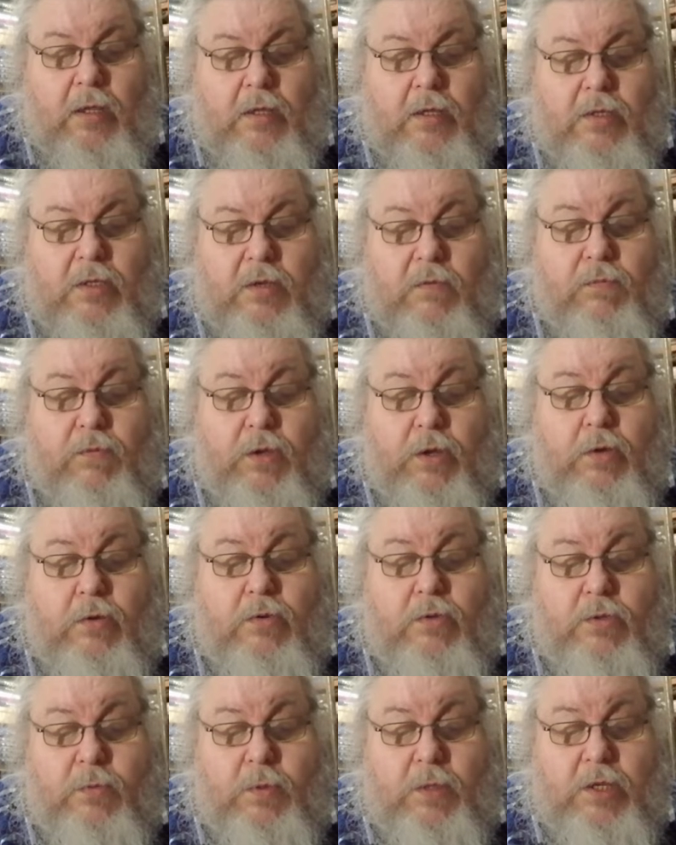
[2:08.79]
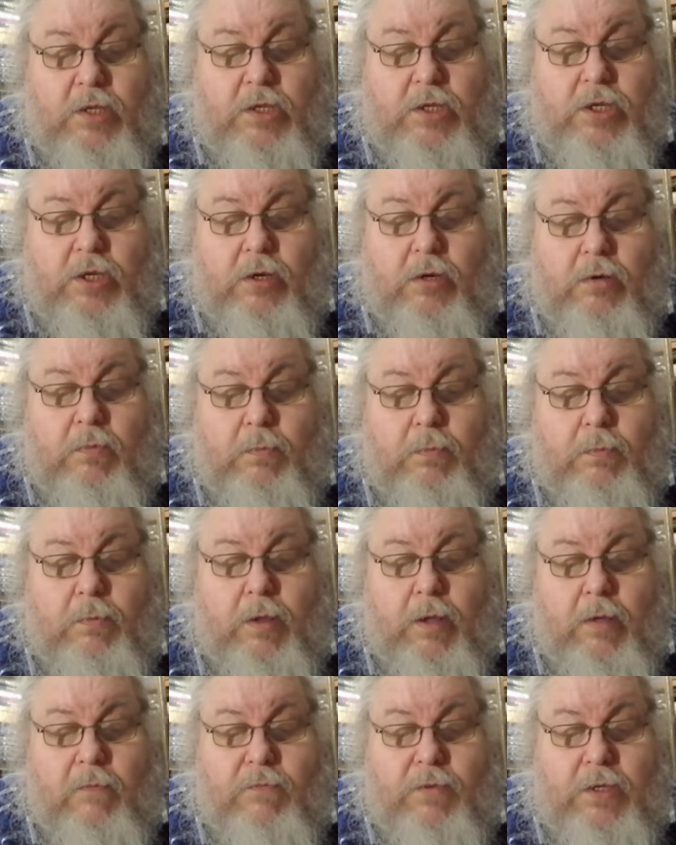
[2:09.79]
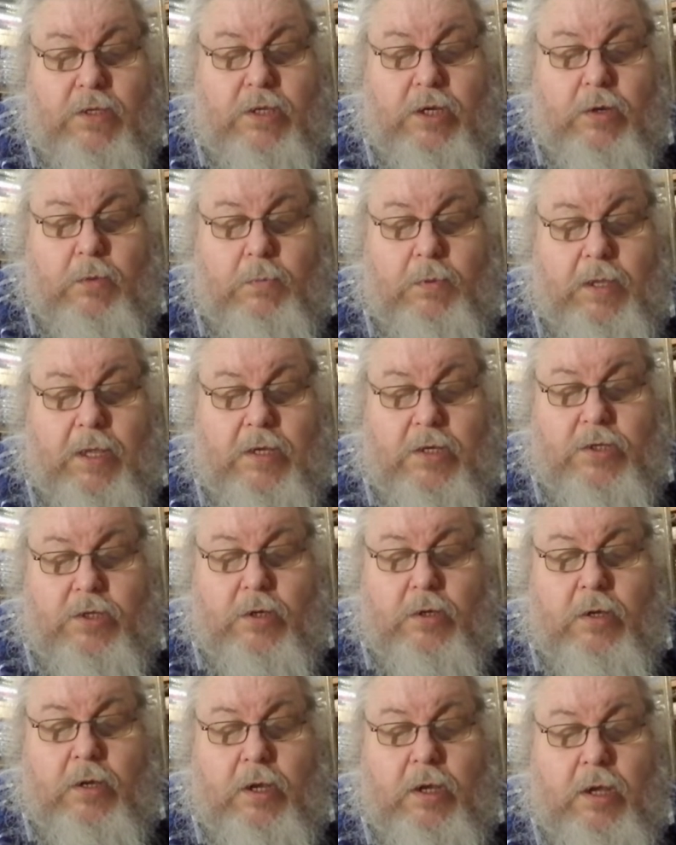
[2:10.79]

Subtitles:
suffused with a sheer physical pleasure.